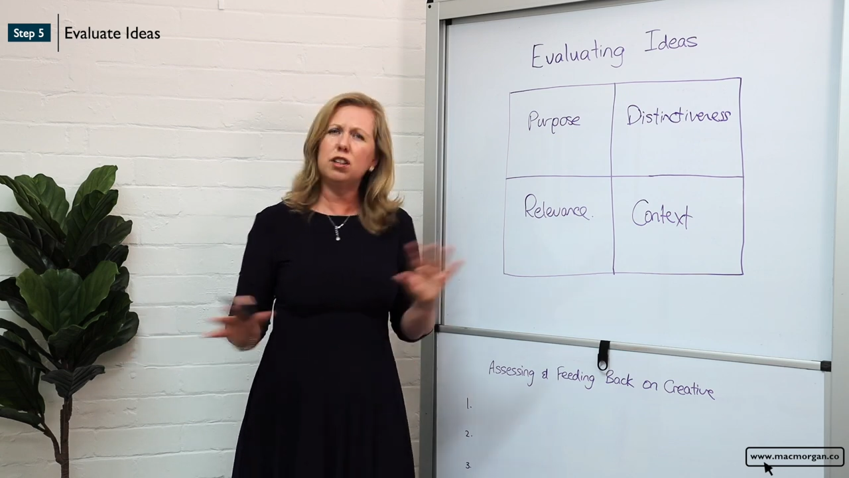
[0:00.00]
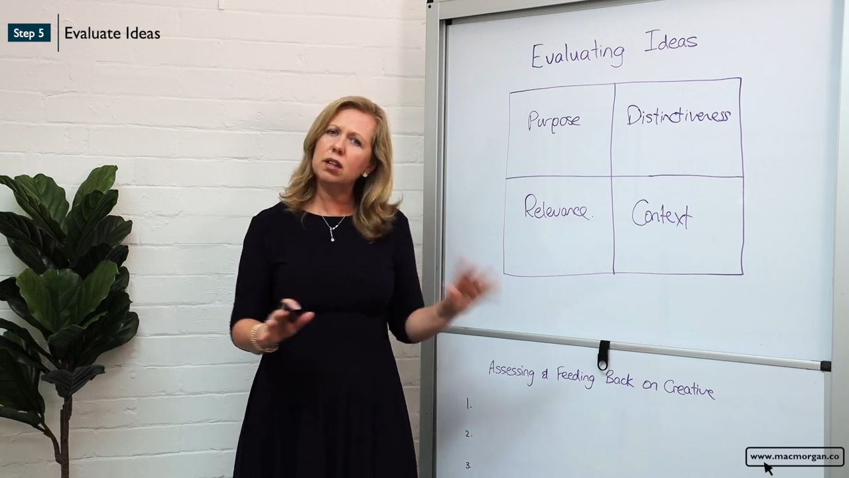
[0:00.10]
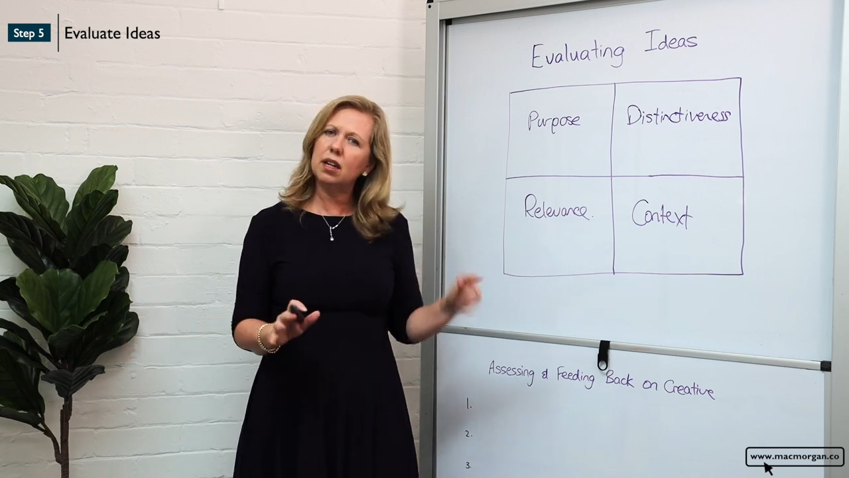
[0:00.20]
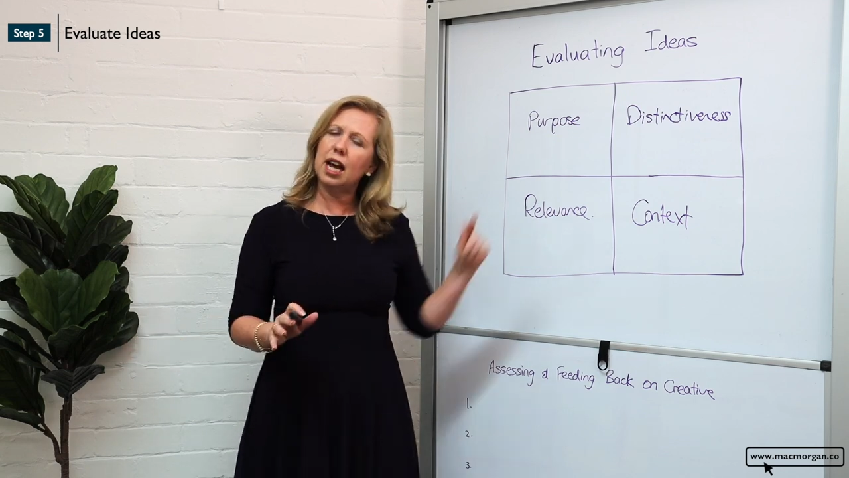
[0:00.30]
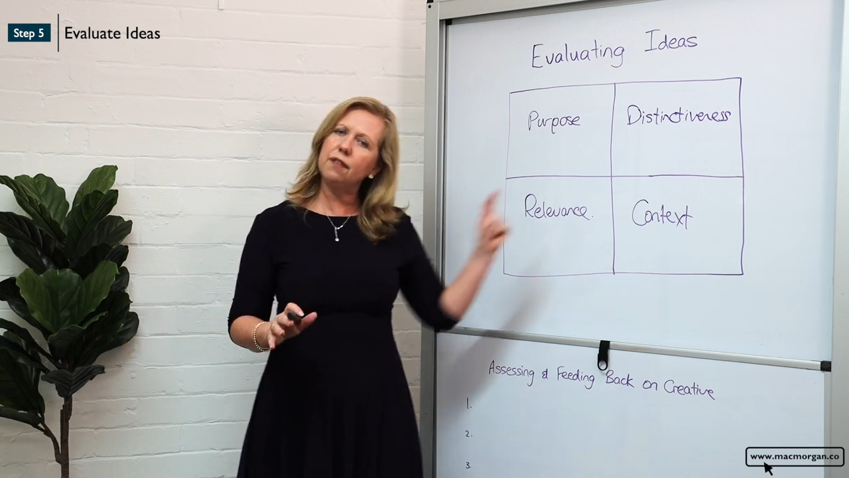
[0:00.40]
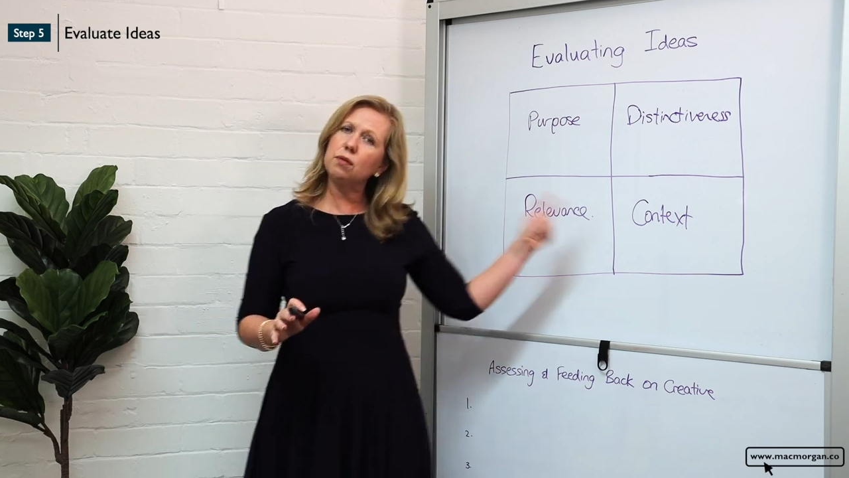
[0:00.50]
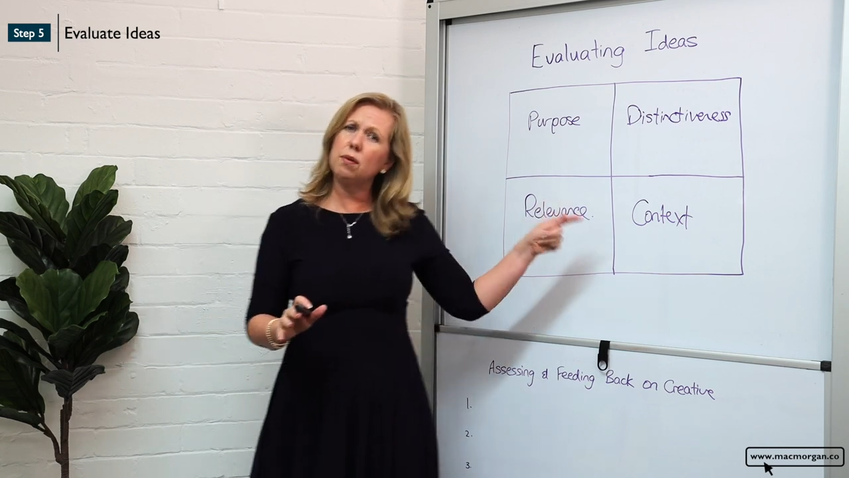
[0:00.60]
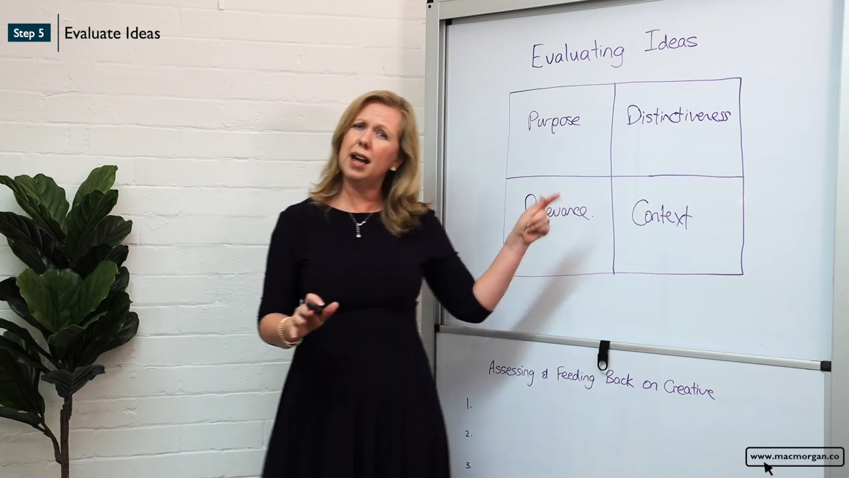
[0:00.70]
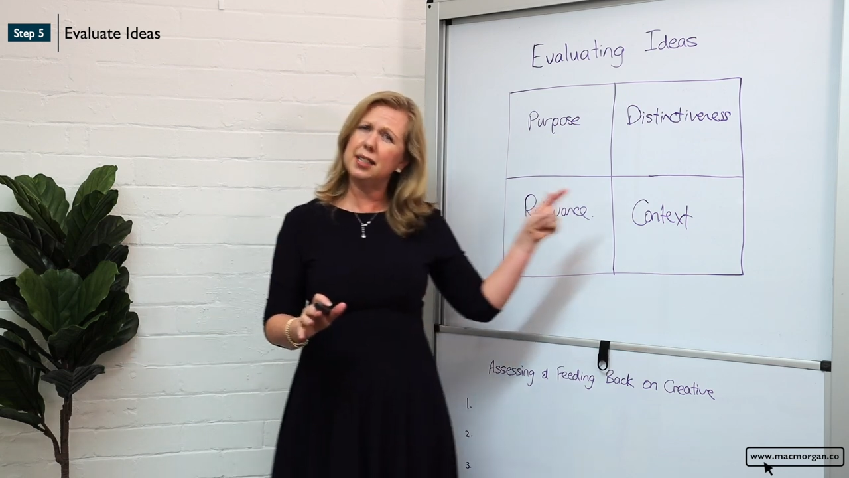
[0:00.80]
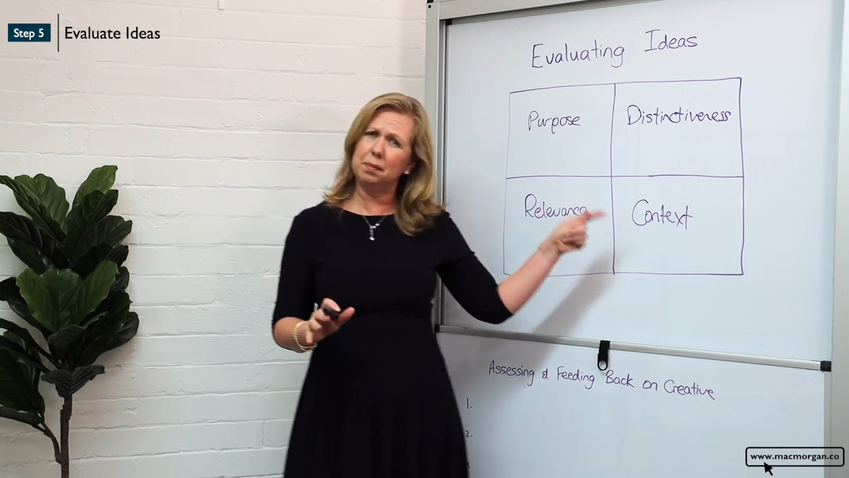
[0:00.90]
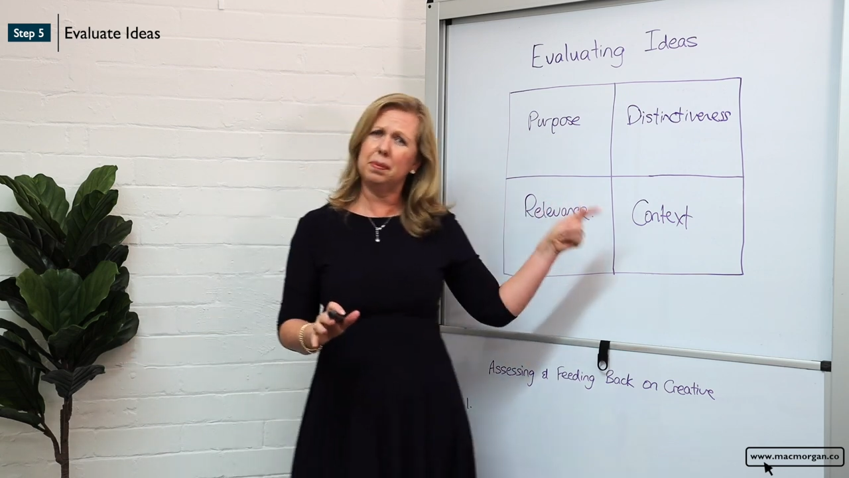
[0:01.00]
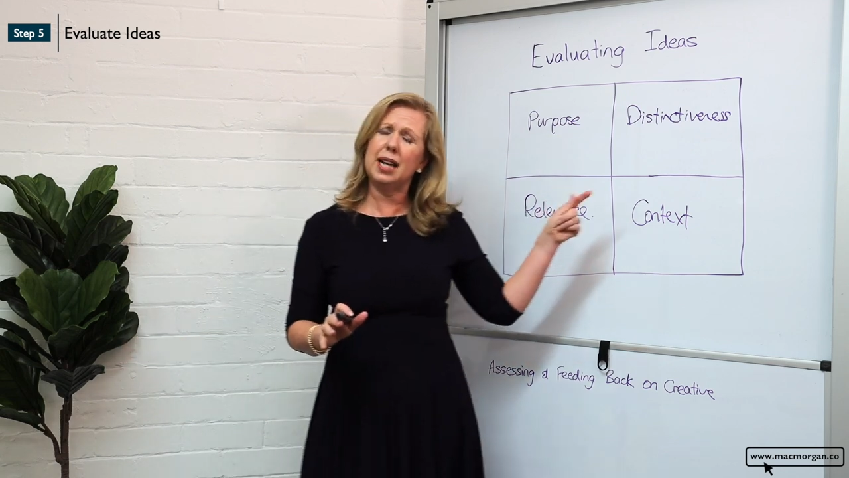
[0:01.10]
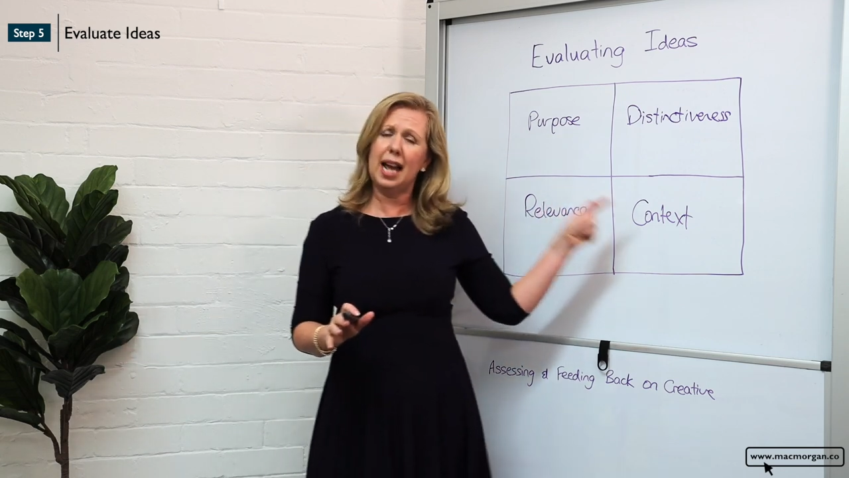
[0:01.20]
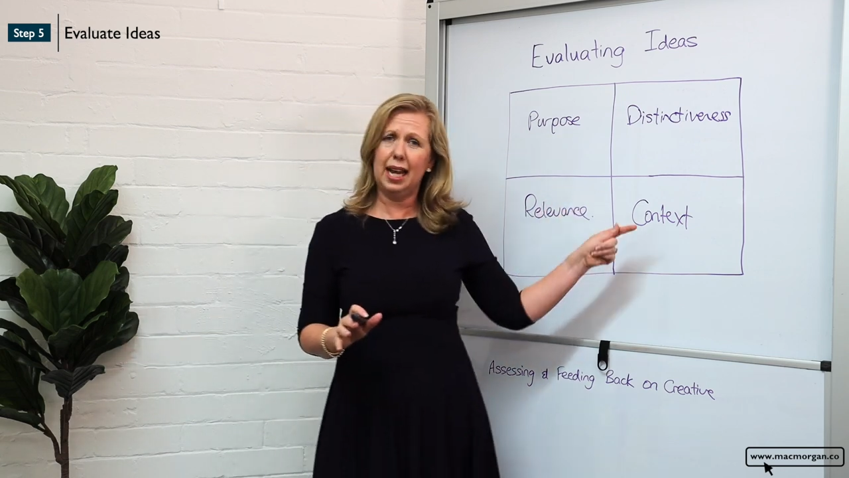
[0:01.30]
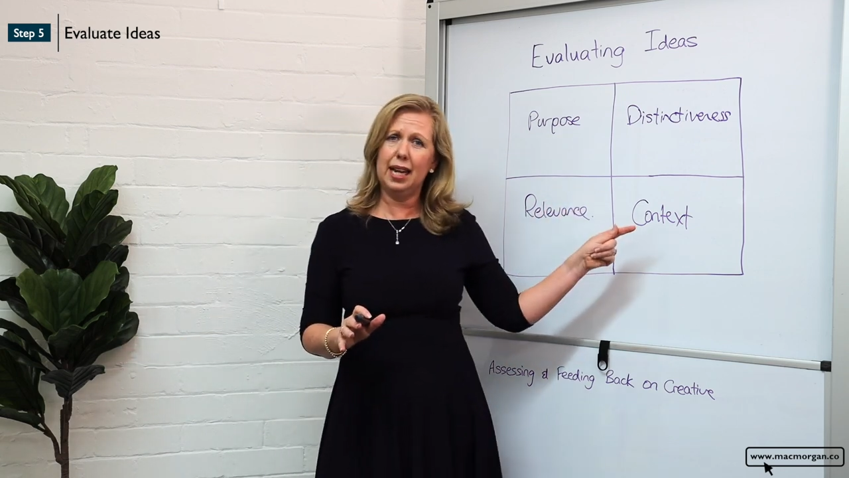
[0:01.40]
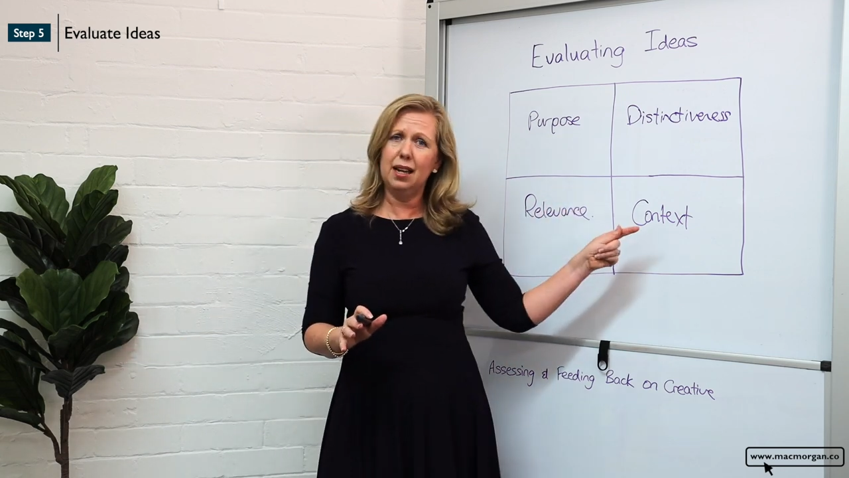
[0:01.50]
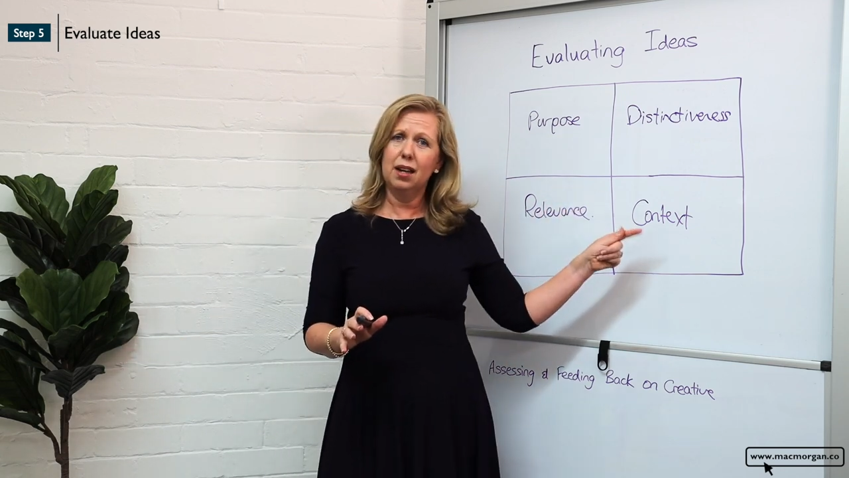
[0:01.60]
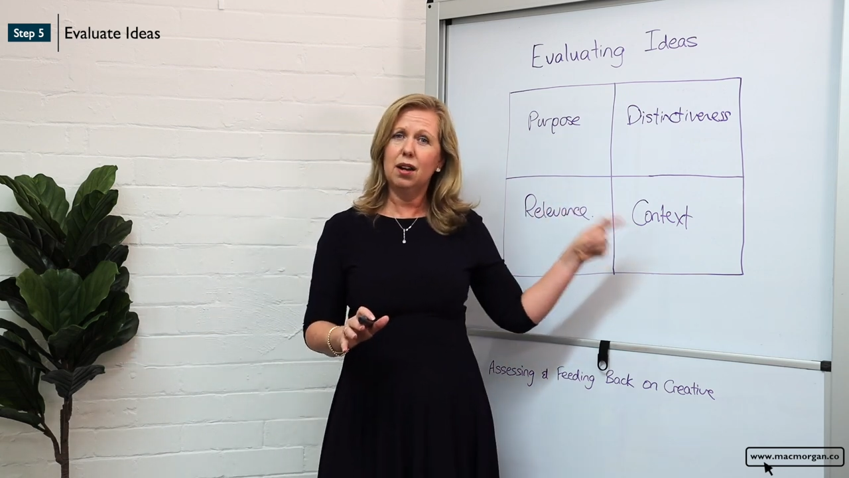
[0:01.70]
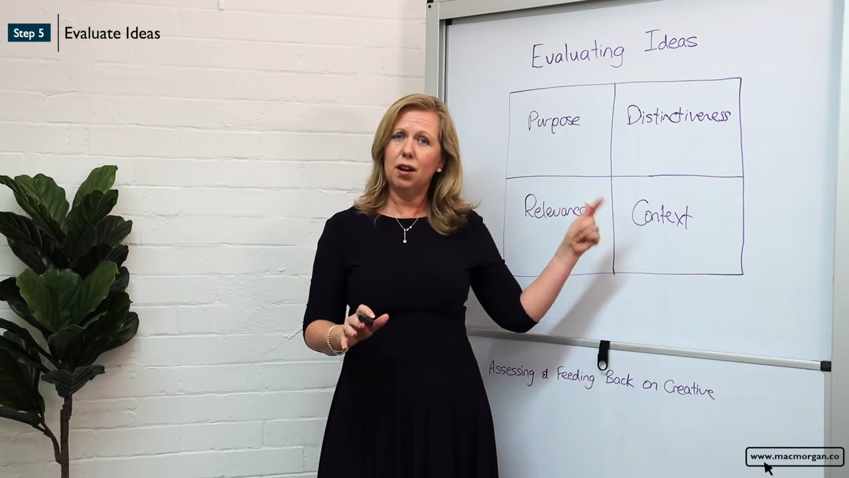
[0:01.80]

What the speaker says: You don't have a right to play